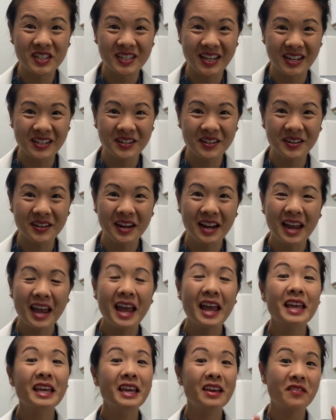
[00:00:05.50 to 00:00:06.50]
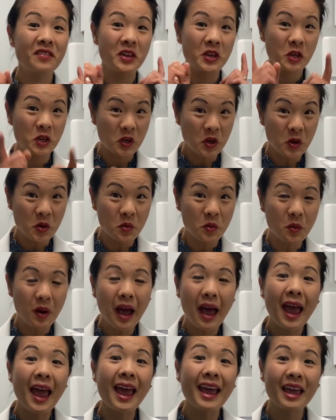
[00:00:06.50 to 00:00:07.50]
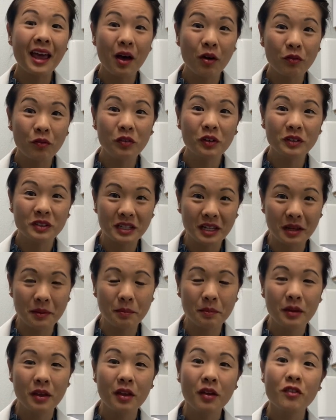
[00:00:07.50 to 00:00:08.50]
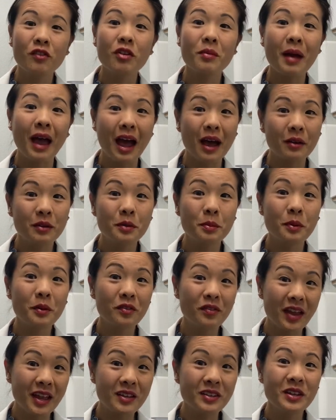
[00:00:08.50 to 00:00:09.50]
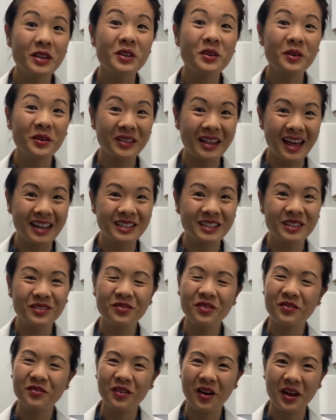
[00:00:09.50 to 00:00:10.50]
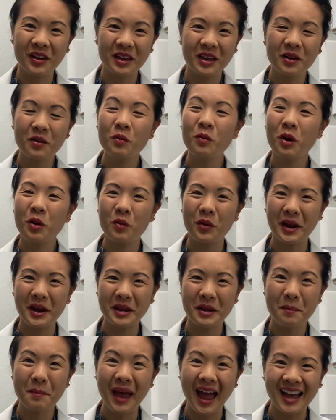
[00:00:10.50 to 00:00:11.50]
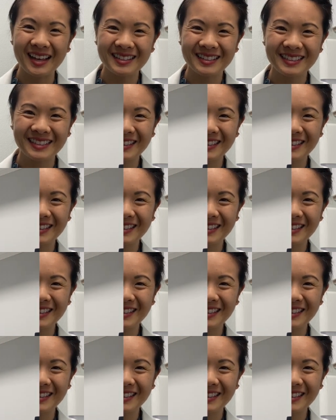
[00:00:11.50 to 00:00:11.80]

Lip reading: Center giving you a helpful tip from how to prevent your glasses from fogging while wearing a mask.